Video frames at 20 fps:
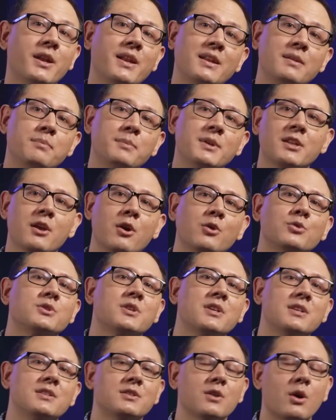it in
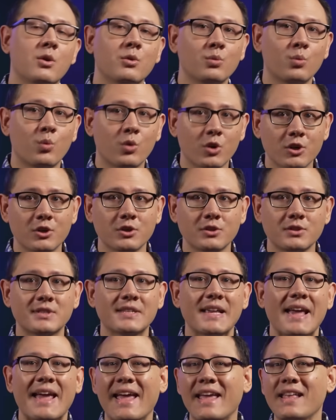Minkowski's own
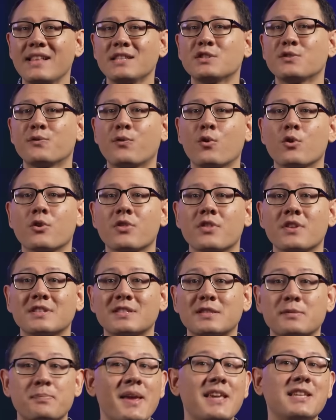words, henceforth
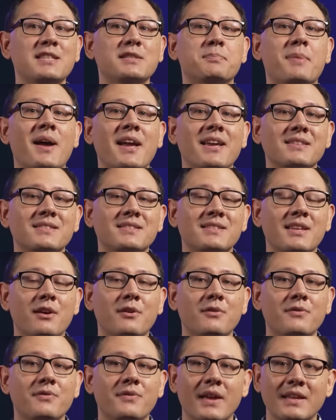space by
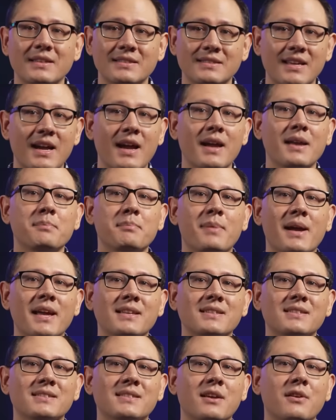itself and time by
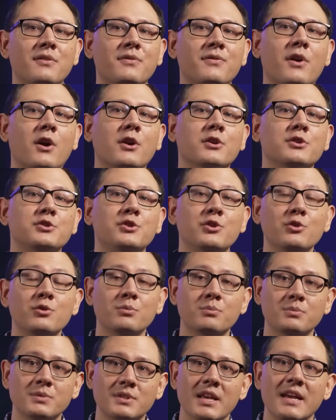itself are
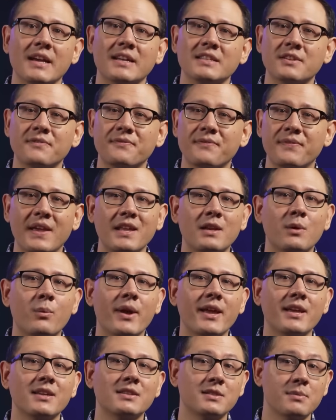doomed to fade
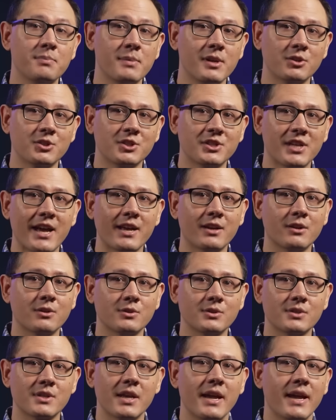away into mere
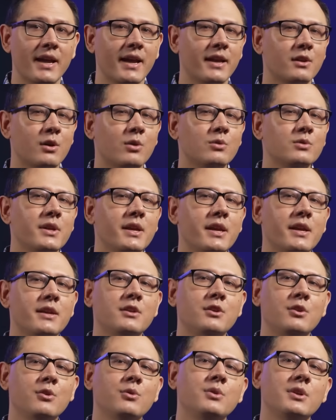shadows, and only a
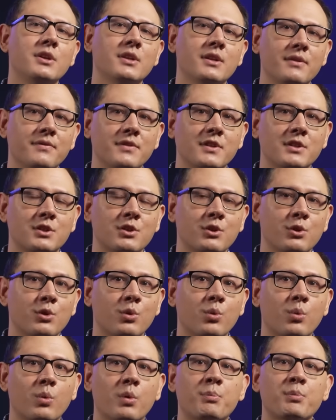union of the two
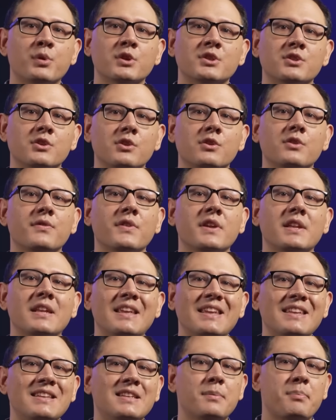will preserve an
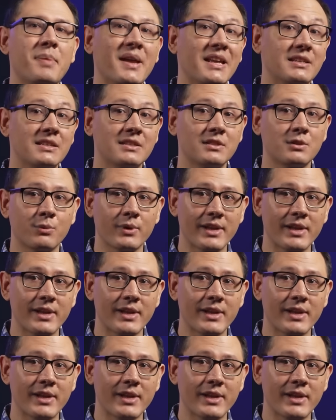independent